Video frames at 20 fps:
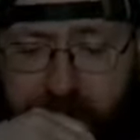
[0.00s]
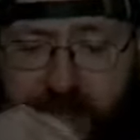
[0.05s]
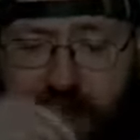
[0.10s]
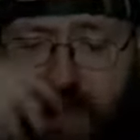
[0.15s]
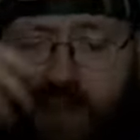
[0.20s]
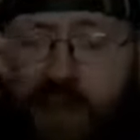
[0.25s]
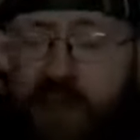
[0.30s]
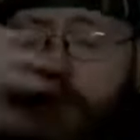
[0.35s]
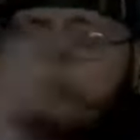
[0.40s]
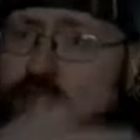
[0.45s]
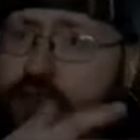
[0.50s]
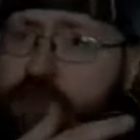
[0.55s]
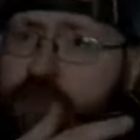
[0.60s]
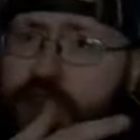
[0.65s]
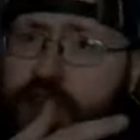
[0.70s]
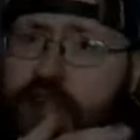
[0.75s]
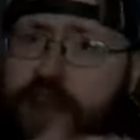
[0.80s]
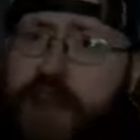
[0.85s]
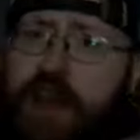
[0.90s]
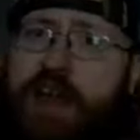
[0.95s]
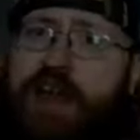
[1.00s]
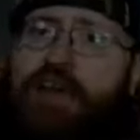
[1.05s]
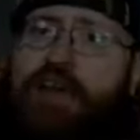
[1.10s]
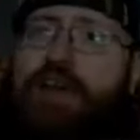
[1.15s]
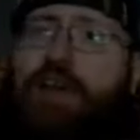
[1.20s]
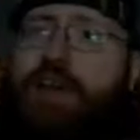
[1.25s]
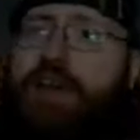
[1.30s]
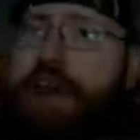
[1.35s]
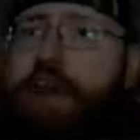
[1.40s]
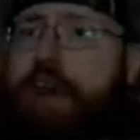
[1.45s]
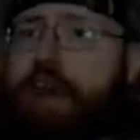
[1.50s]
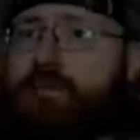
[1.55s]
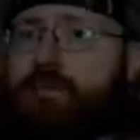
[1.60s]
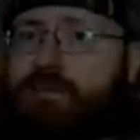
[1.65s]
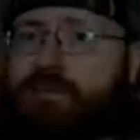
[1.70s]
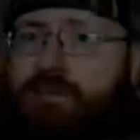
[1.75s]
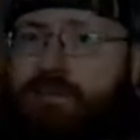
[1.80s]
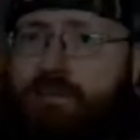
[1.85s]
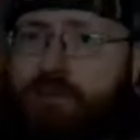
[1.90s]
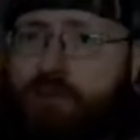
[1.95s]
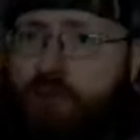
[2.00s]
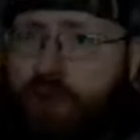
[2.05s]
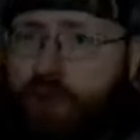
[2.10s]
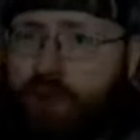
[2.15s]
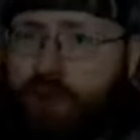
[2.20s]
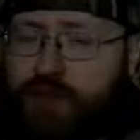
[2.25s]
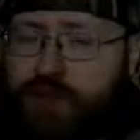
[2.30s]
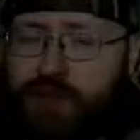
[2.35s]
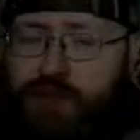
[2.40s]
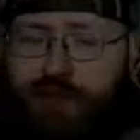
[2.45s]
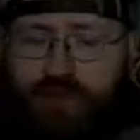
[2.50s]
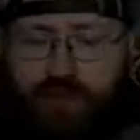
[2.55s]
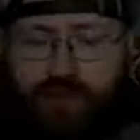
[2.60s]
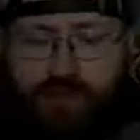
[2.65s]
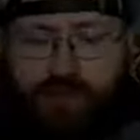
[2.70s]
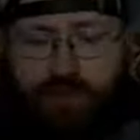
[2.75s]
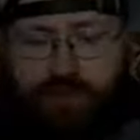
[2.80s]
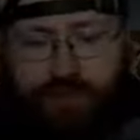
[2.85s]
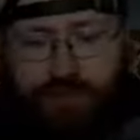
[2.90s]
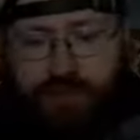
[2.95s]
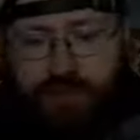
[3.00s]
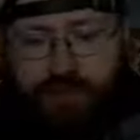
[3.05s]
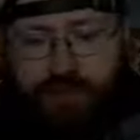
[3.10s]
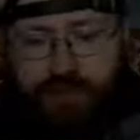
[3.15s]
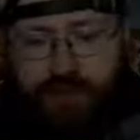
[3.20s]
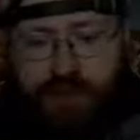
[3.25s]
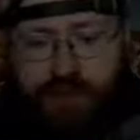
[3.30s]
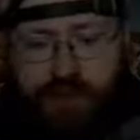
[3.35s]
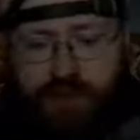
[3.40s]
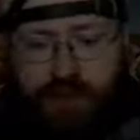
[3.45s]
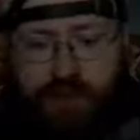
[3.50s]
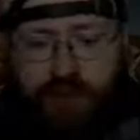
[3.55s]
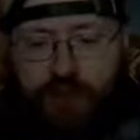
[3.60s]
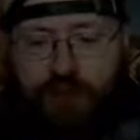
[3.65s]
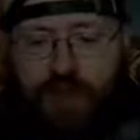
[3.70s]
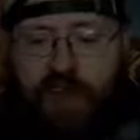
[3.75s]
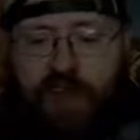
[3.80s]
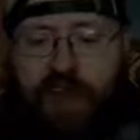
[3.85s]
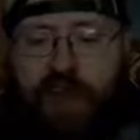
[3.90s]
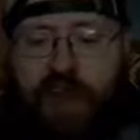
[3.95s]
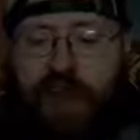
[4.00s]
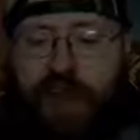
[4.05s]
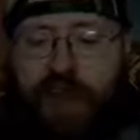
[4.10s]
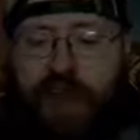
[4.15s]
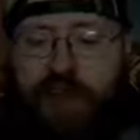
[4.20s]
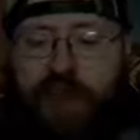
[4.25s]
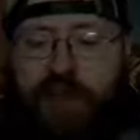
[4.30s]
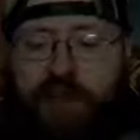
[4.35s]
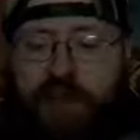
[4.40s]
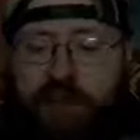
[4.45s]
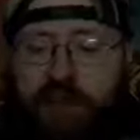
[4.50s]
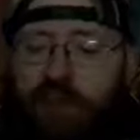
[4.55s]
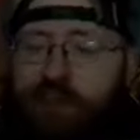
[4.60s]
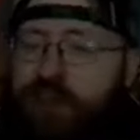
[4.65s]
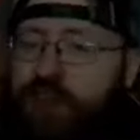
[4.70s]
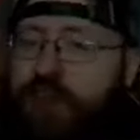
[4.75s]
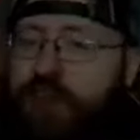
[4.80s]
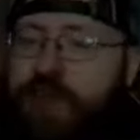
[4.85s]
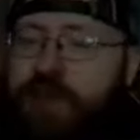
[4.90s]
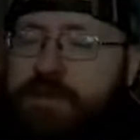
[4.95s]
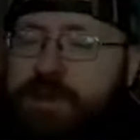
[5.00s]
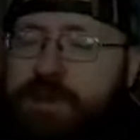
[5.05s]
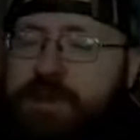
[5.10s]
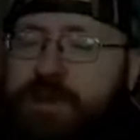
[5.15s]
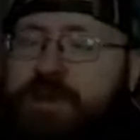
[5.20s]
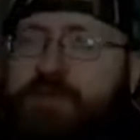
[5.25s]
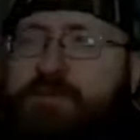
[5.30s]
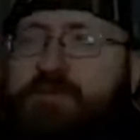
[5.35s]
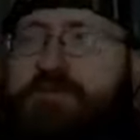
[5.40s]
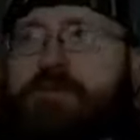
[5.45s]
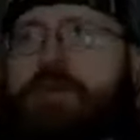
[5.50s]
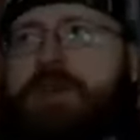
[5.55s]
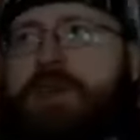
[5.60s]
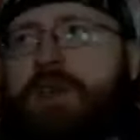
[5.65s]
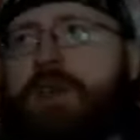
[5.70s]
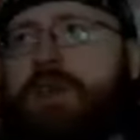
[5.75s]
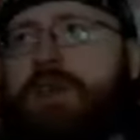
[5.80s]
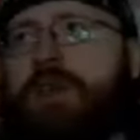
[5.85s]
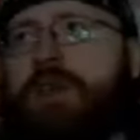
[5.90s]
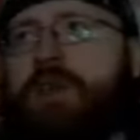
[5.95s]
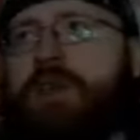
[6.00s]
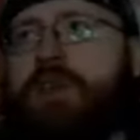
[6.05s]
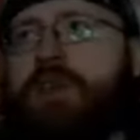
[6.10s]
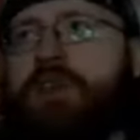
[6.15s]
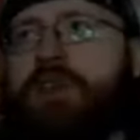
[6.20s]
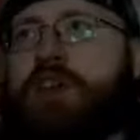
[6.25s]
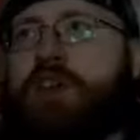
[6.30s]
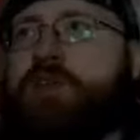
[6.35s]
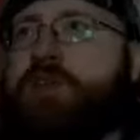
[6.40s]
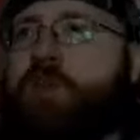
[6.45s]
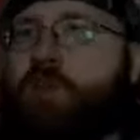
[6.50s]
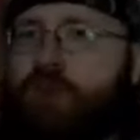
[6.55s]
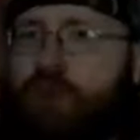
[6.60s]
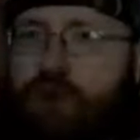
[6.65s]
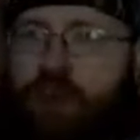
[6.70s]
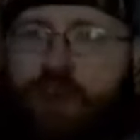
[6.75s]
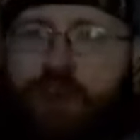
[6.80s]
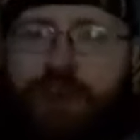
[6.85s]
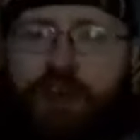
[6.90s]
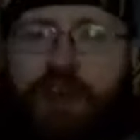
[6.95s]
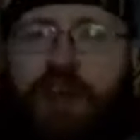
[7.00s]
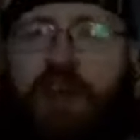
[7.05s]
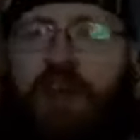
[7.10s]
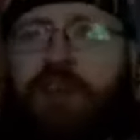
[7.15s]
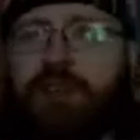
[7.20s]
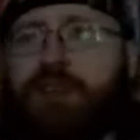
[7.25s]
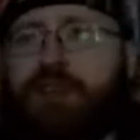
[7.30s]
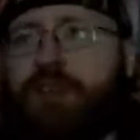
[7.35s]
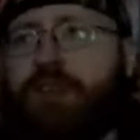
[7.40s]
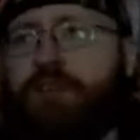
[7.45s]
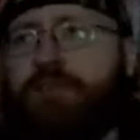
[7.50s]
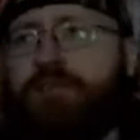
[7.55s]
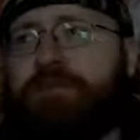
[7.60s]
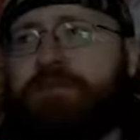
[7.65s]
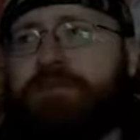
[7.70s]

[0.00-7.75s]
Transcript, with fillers: And there are good guys. You got, of course, the, the lead guy, who's Kevin. You have the princess.